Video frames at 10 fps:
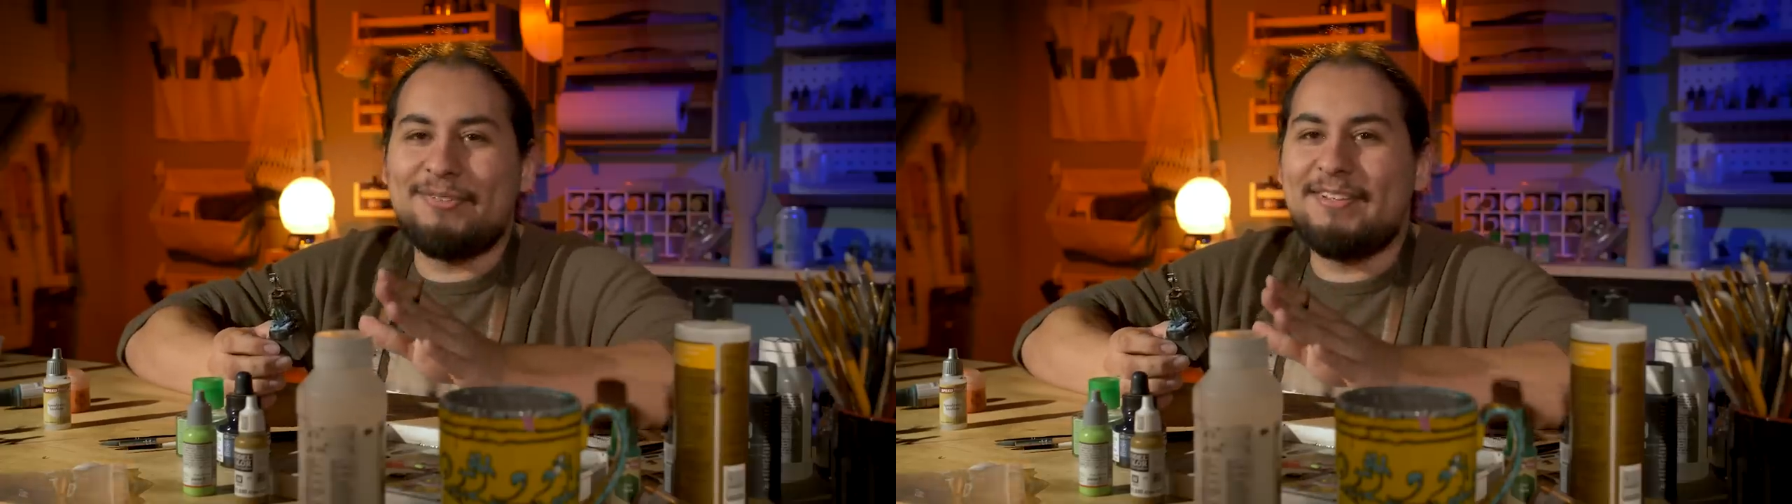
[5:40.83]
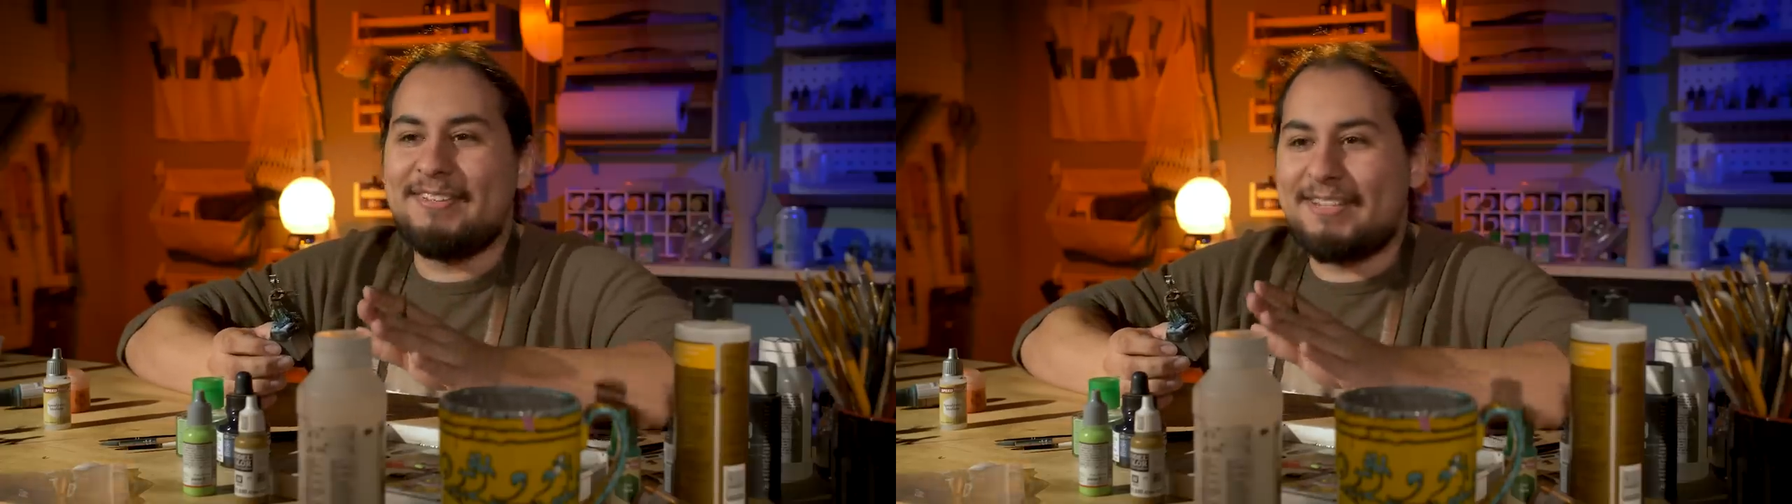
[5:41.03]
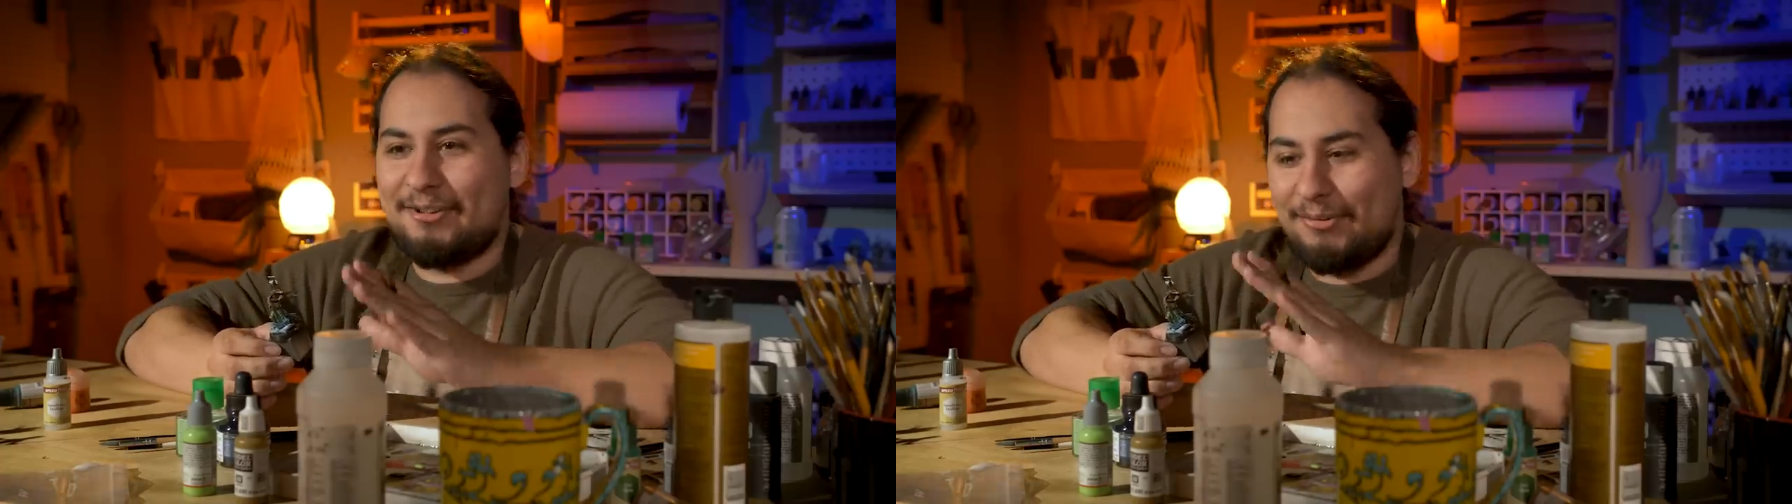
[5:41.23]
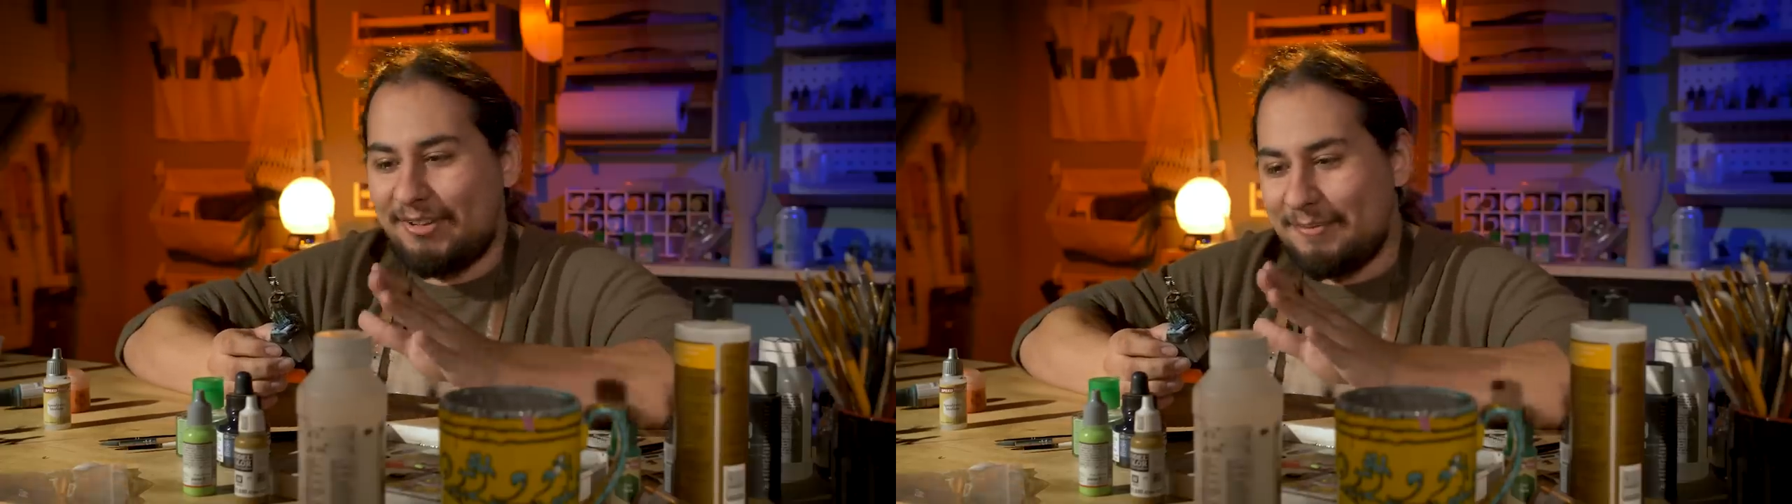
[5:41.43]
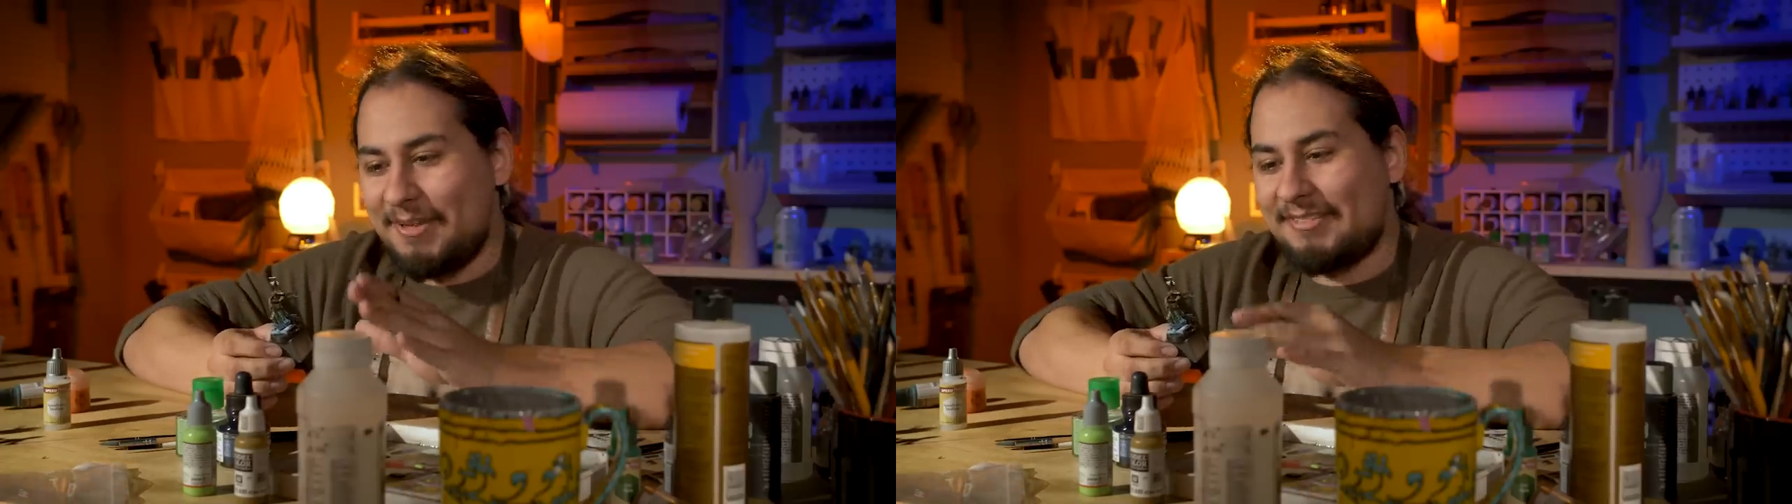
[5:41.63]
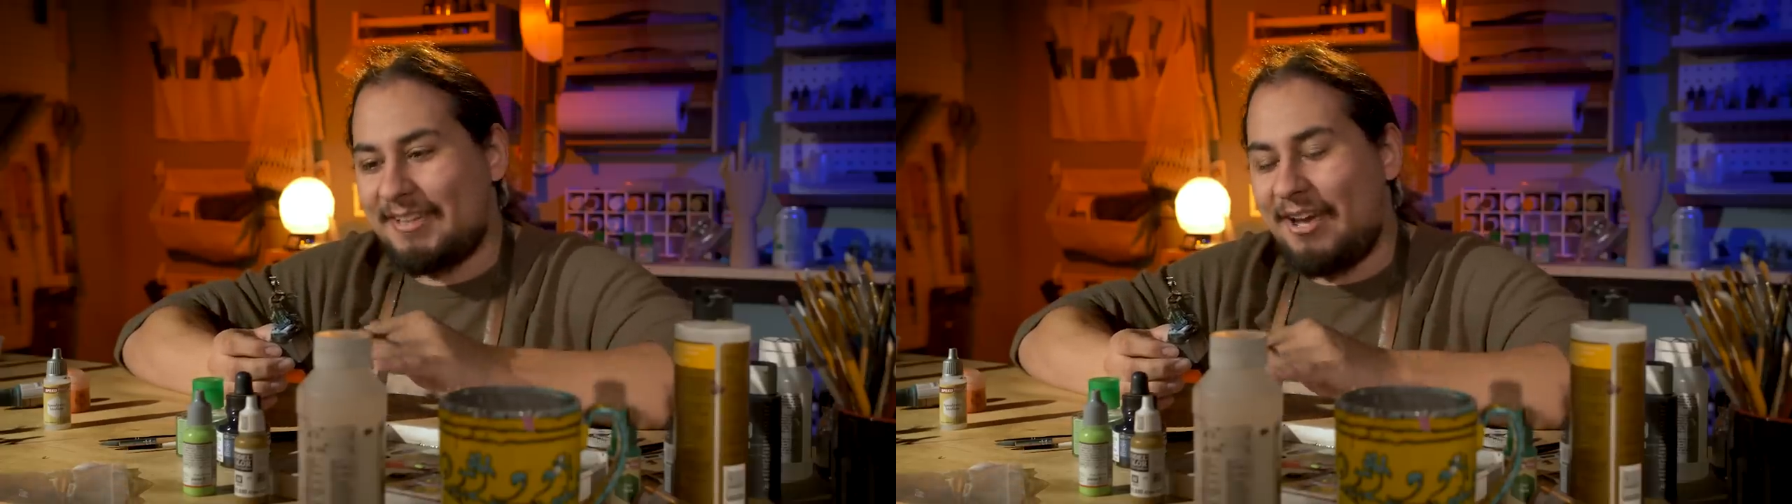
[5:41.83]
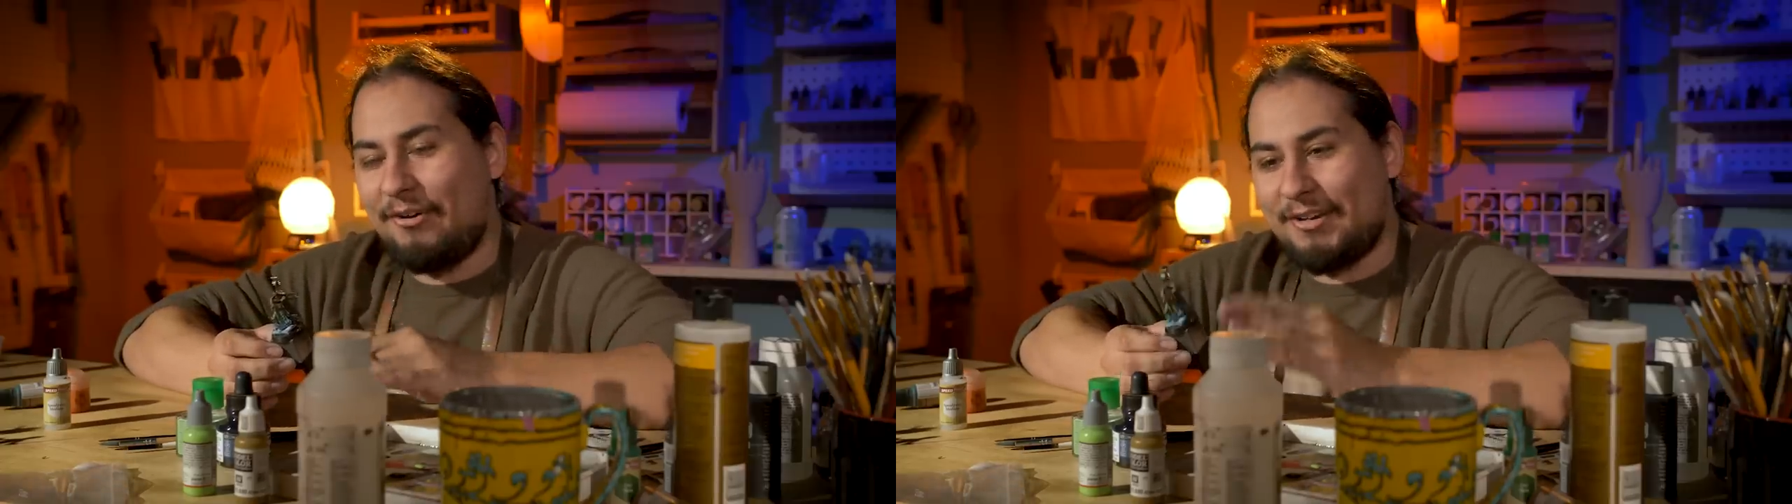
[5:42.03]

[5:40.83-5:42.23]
feels like they're really missing out,